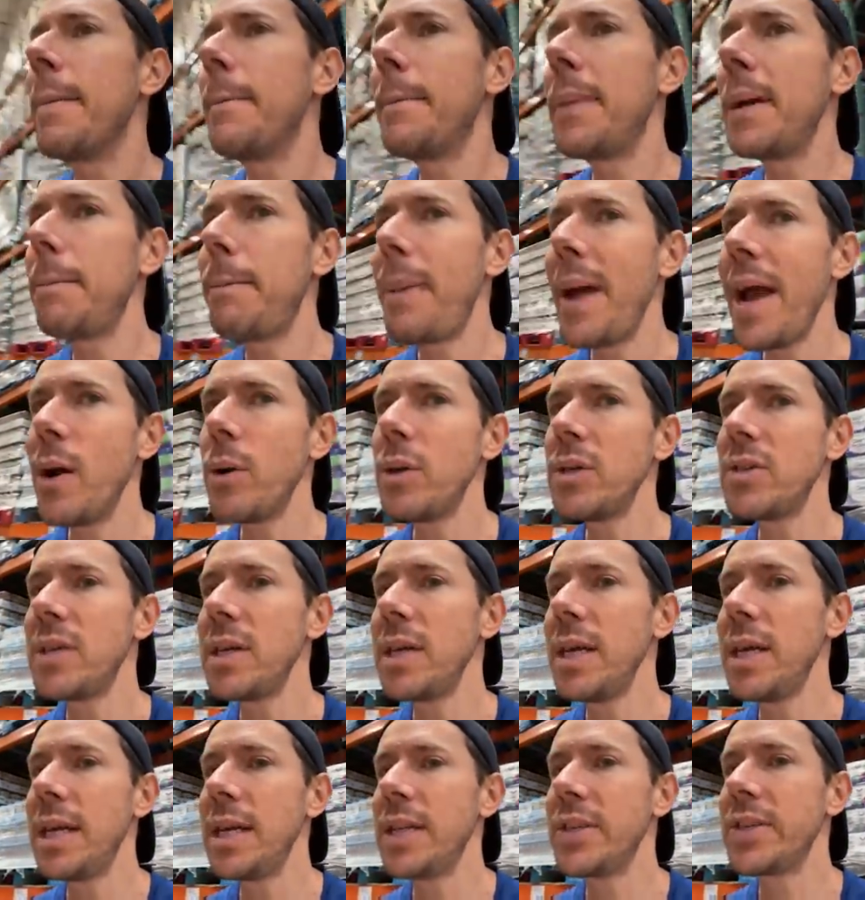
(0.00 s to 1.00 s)
But parents
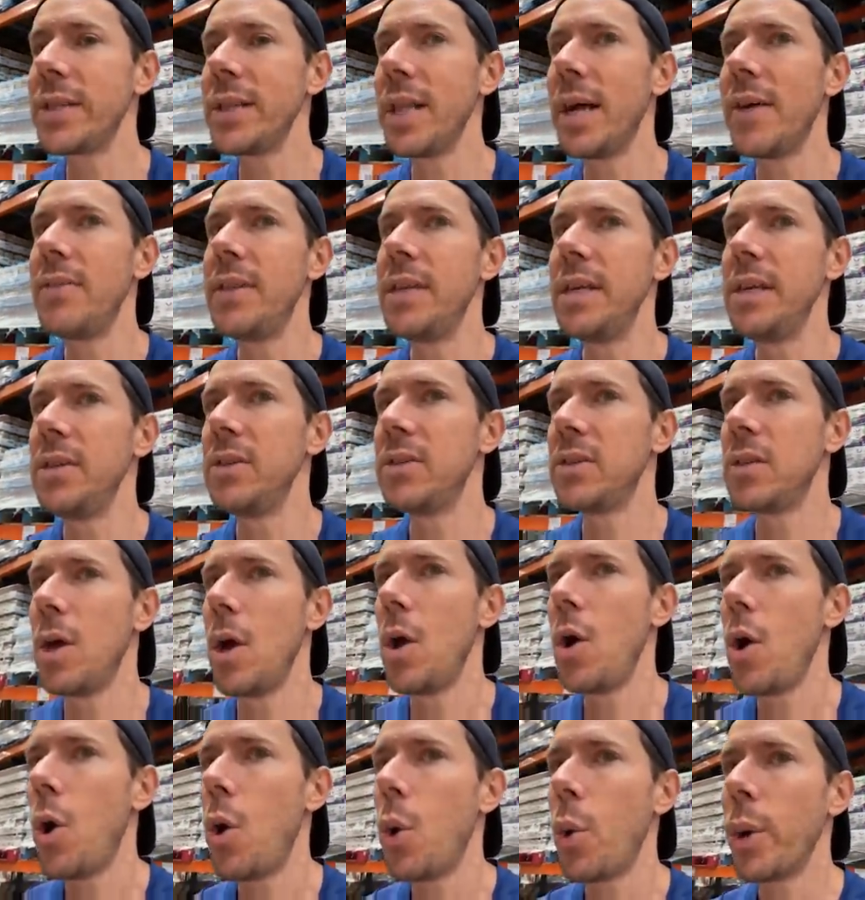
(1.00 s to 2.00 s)
and kids love these.
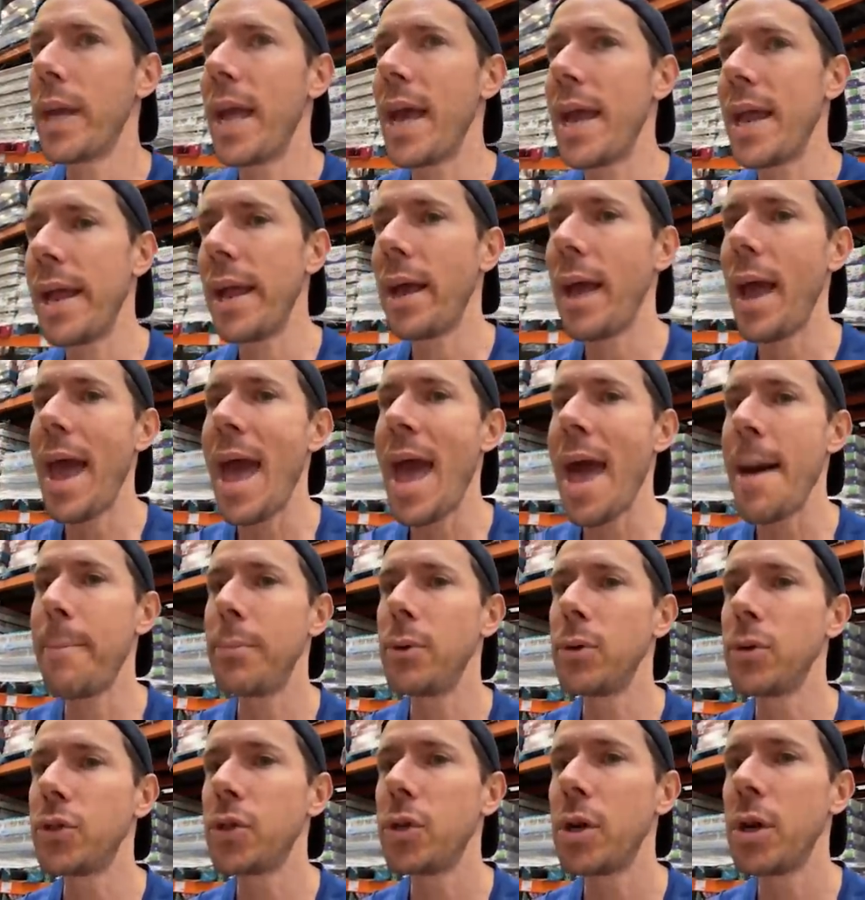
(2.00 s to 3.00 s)
Organic
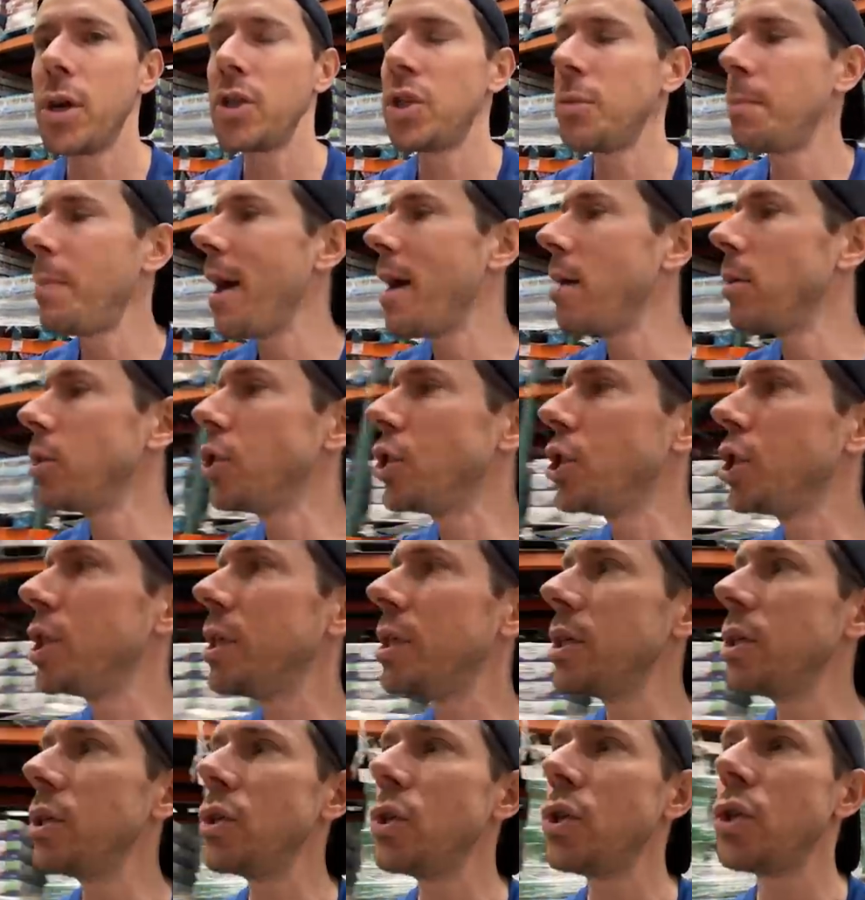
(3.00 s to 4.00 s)
applesauce
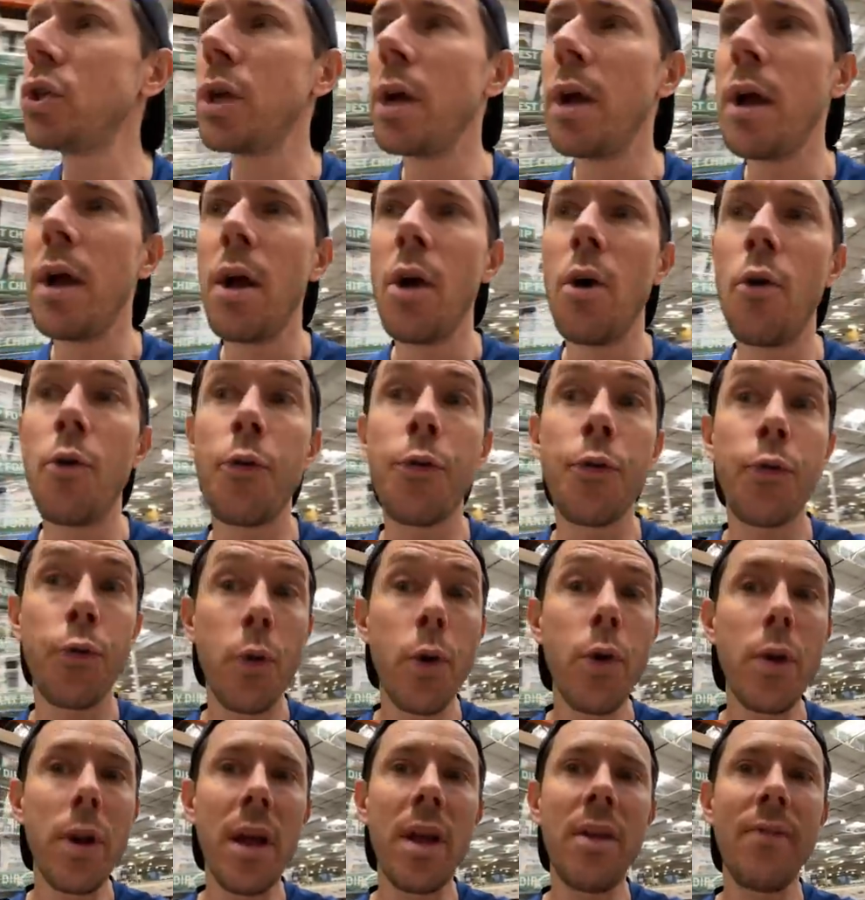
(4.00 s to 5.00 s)
pouches,
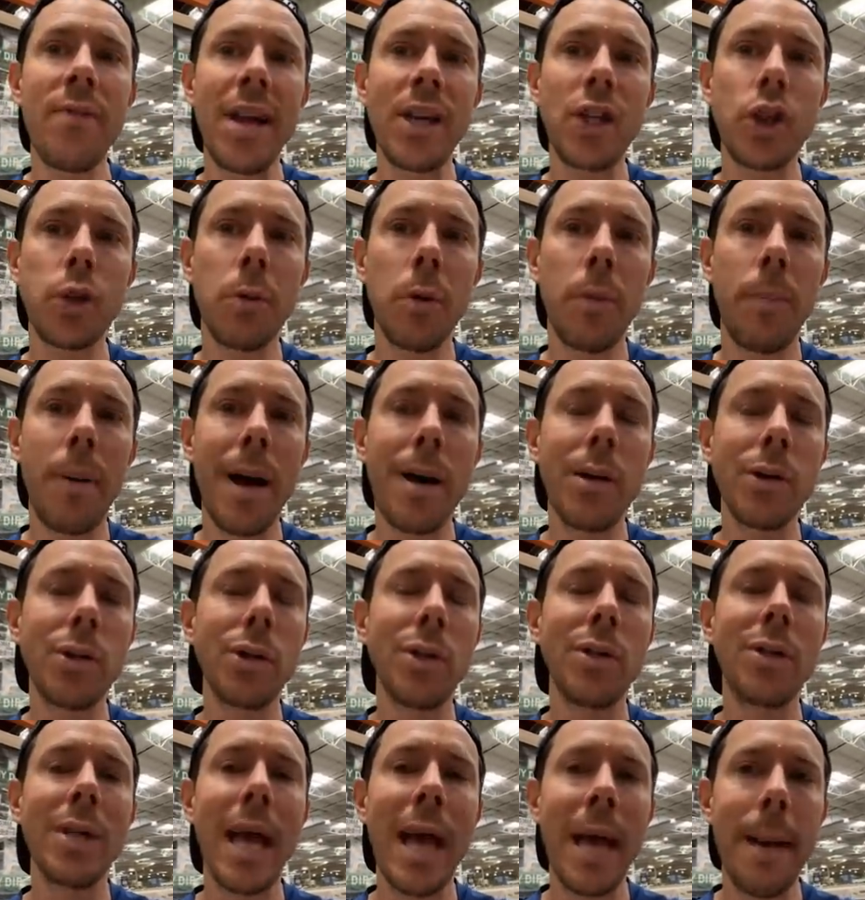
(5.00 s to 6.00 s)
fruit and vegetable
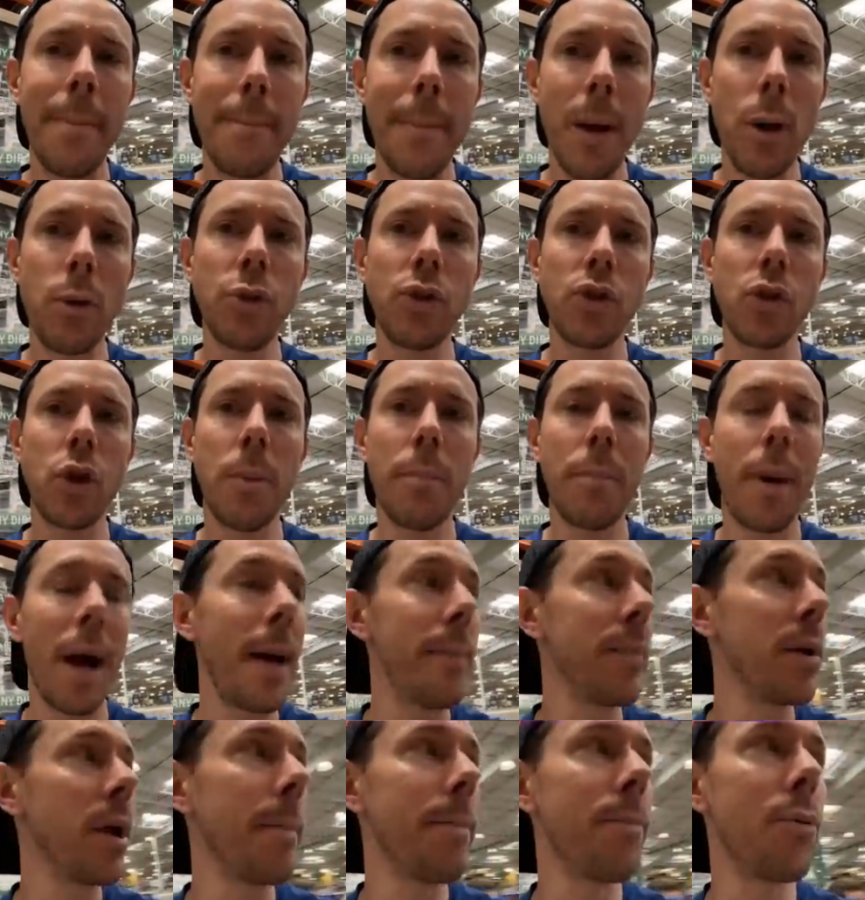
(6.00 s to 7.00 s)
pouches, and most are
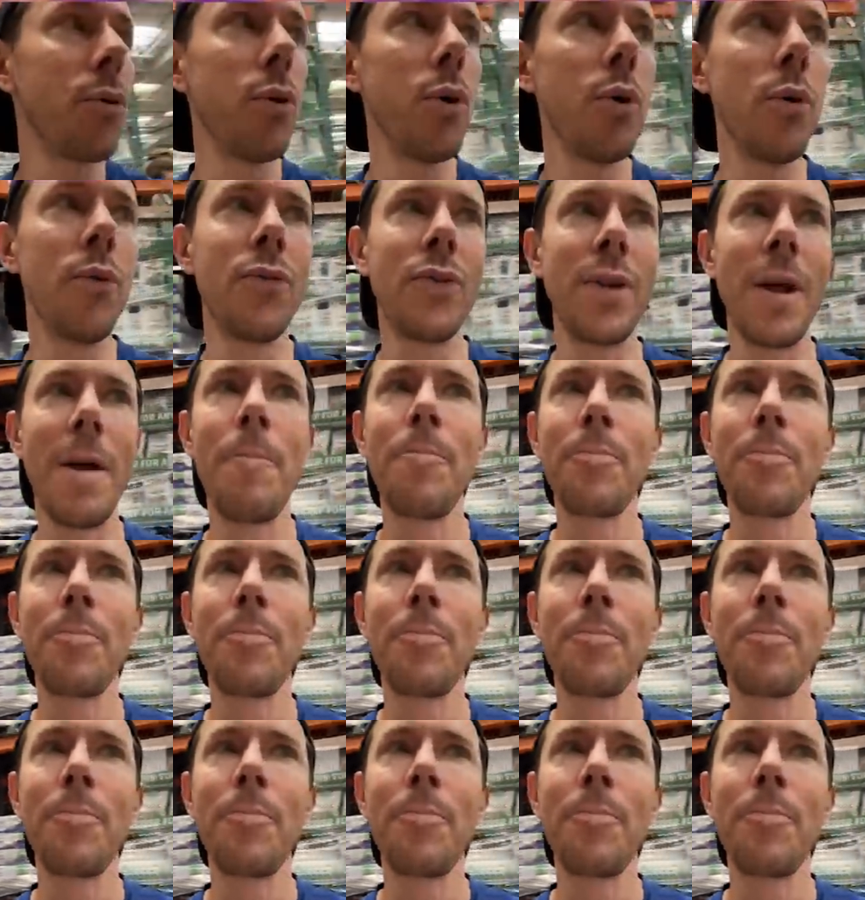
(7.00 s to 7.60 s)
Bobby approved.